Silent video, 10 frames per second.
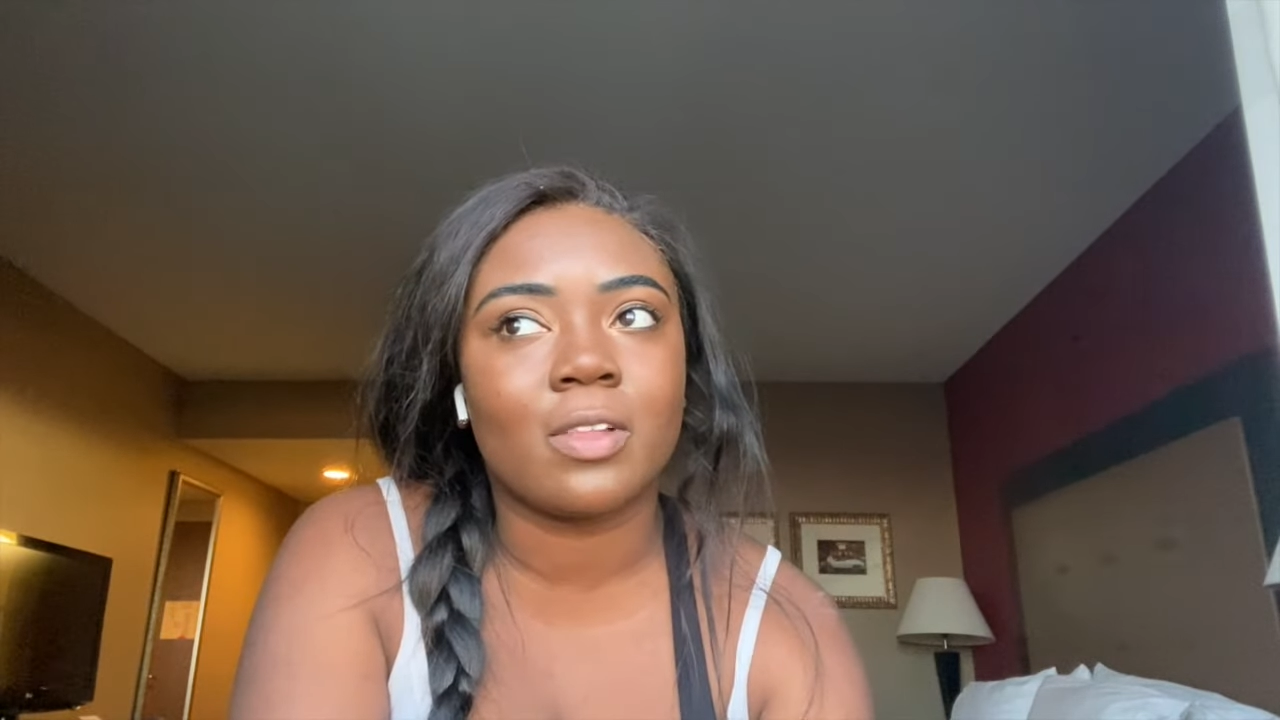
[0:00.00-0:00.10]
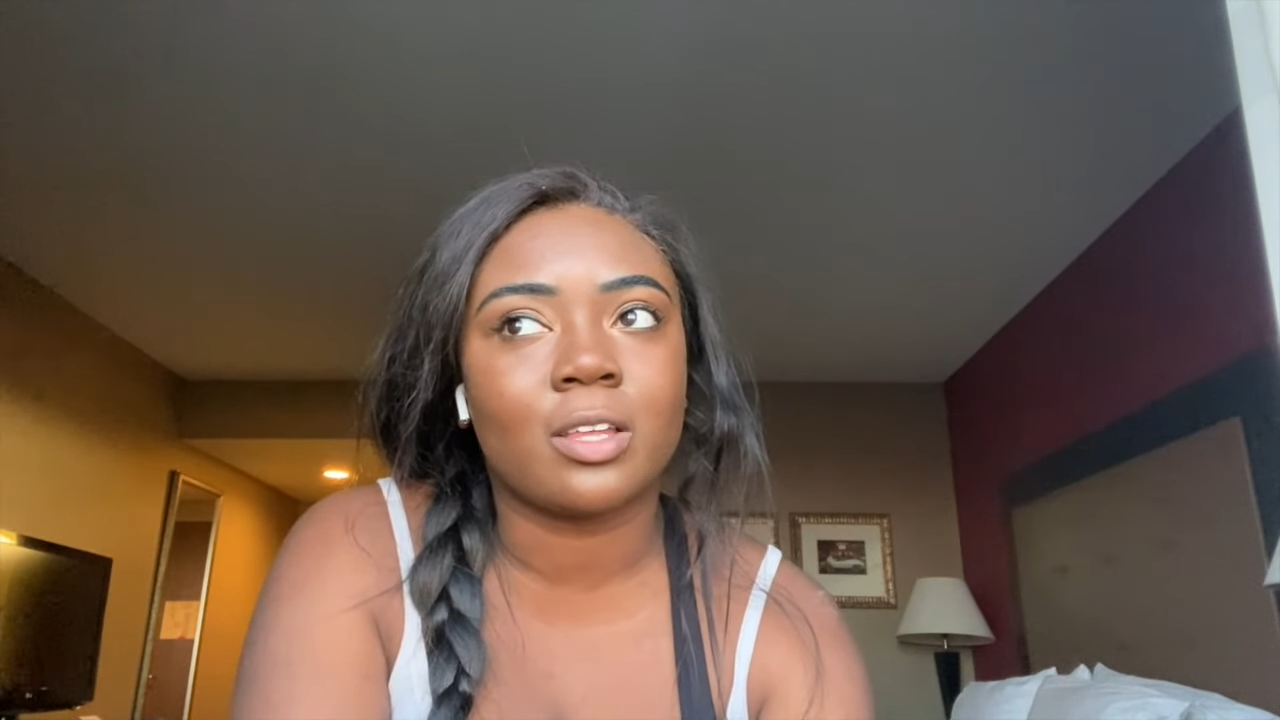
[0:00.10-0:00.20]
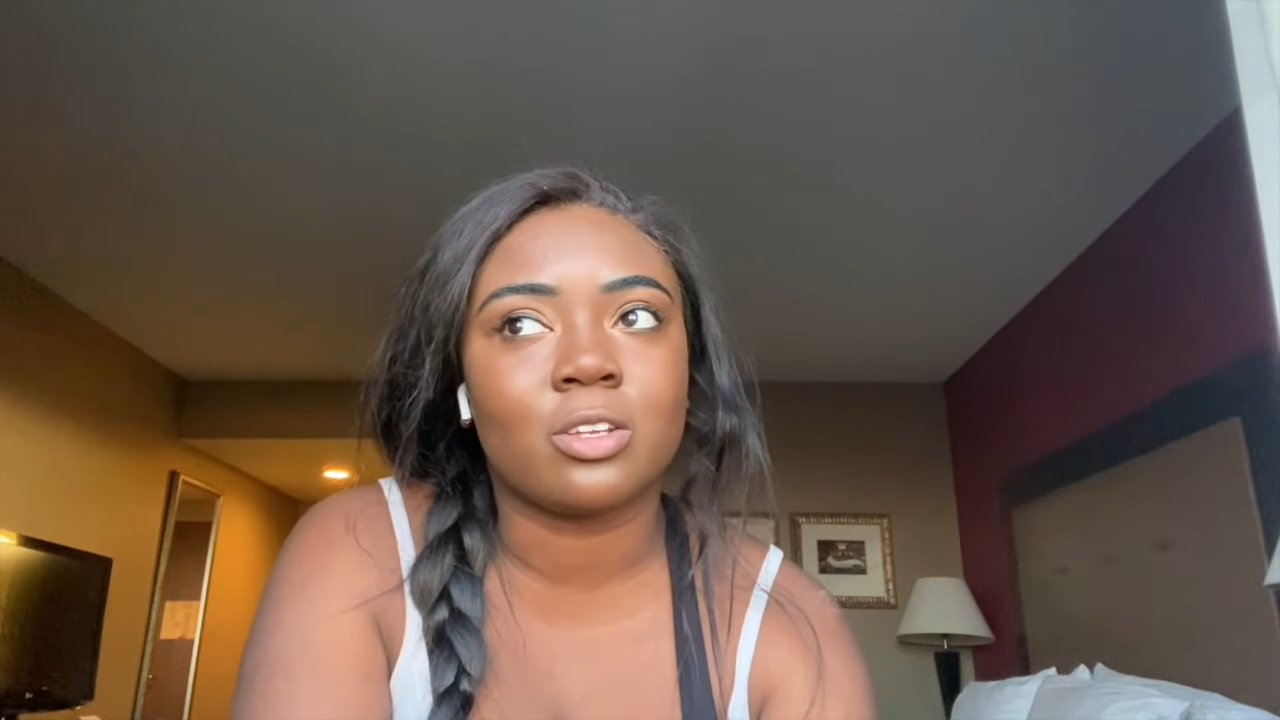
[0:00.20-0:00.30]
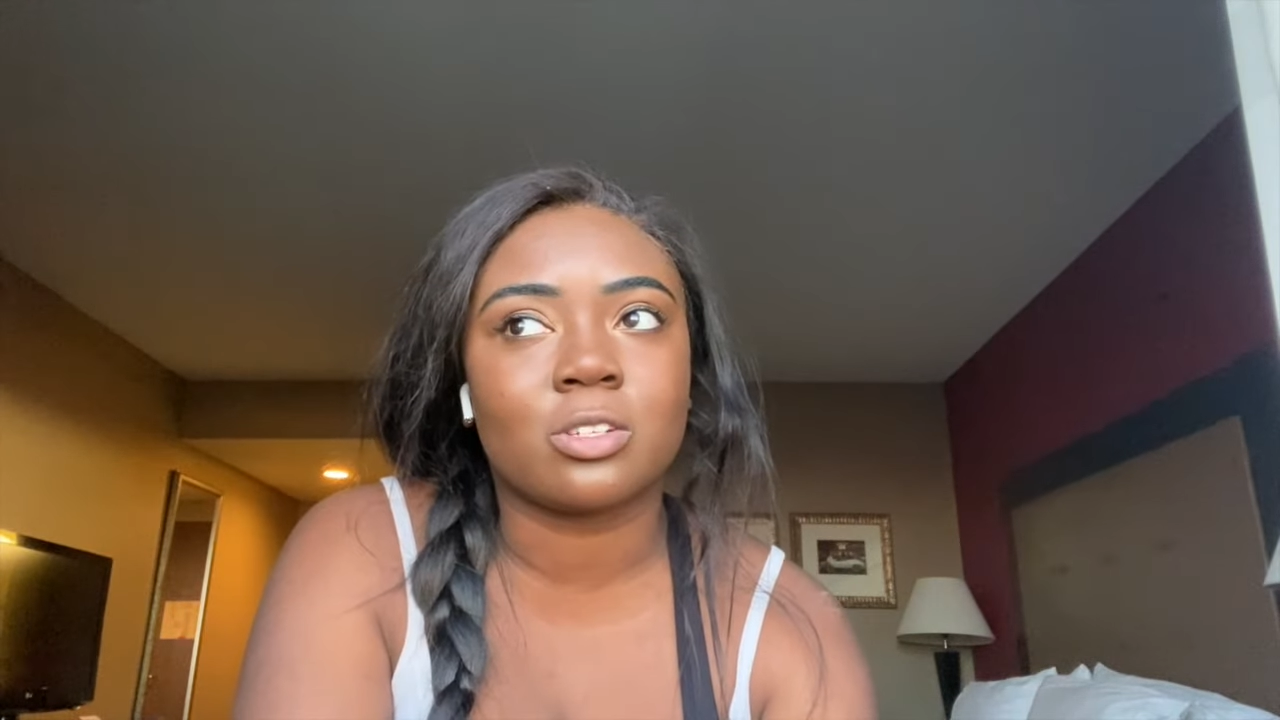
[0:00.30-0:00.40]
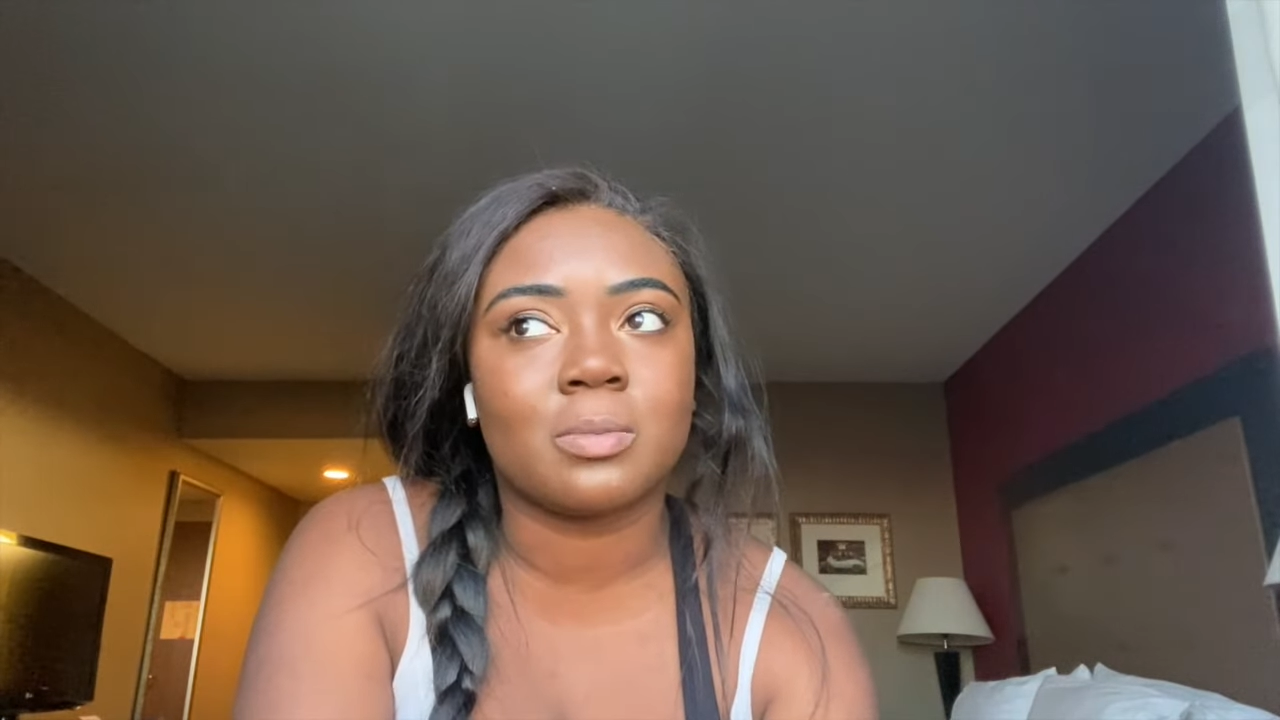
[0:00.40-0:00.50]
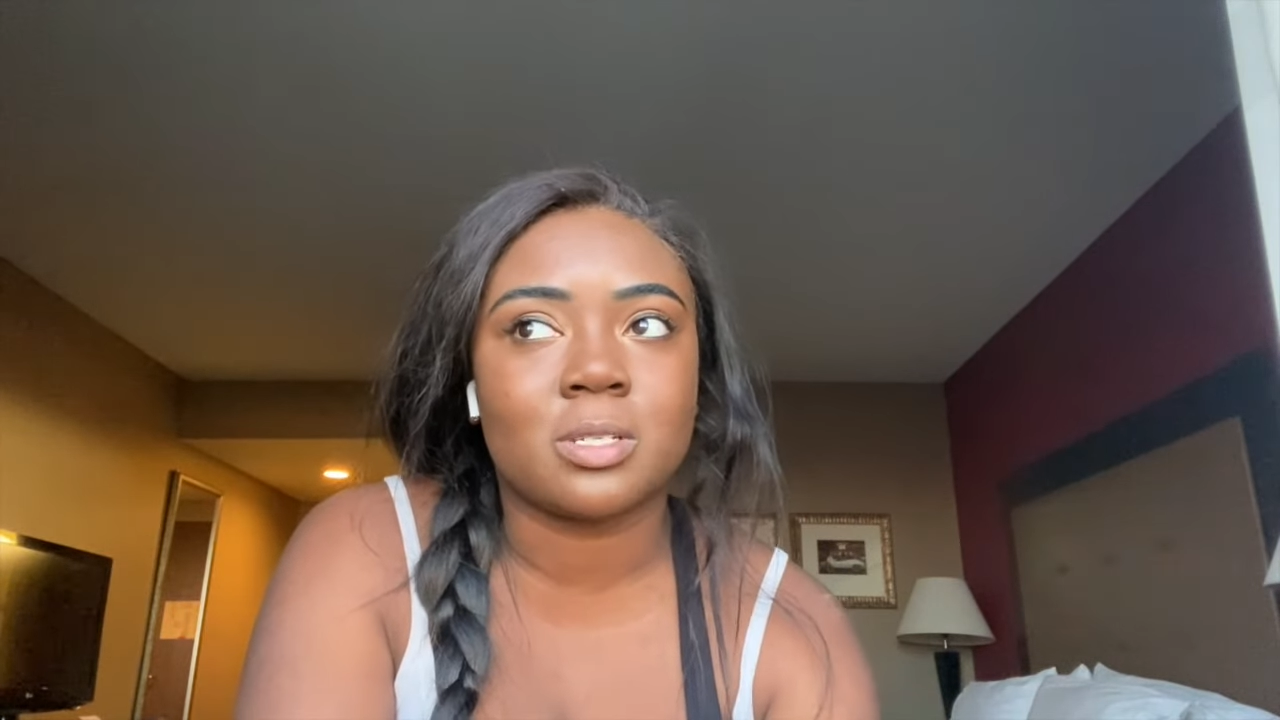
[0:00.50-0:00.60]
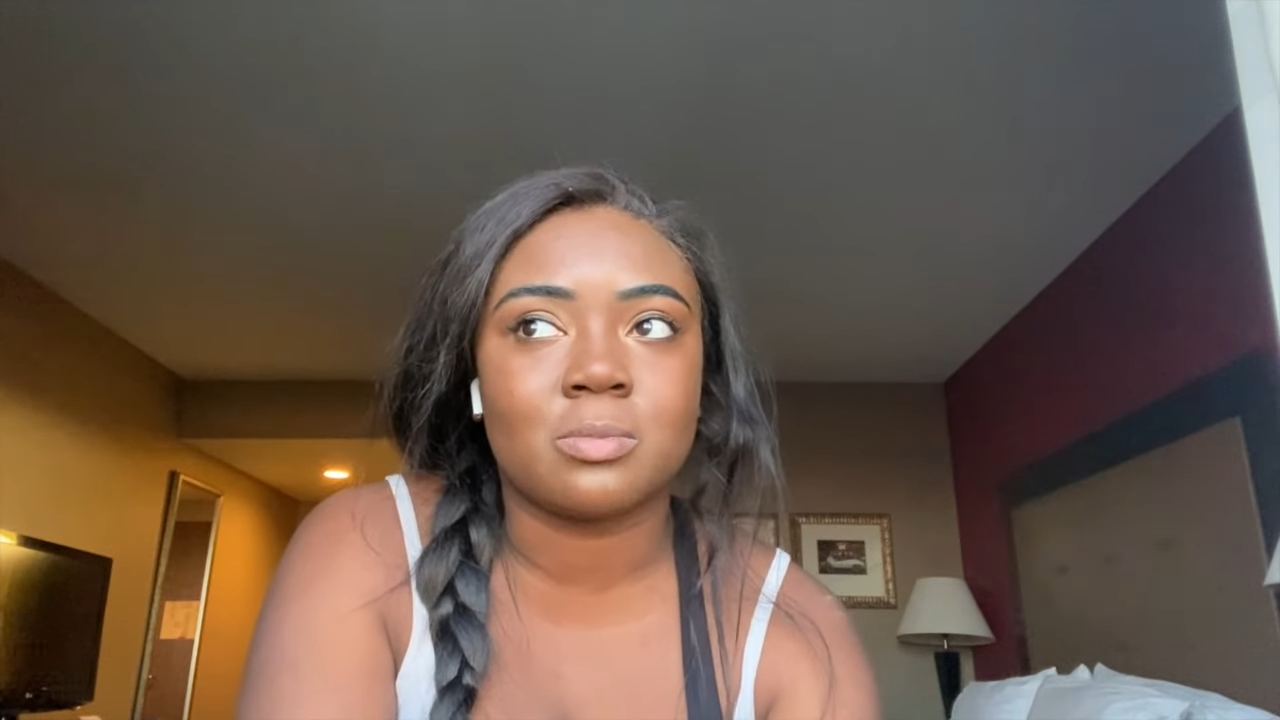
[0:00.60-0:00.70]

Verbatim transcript: like there's gonna be some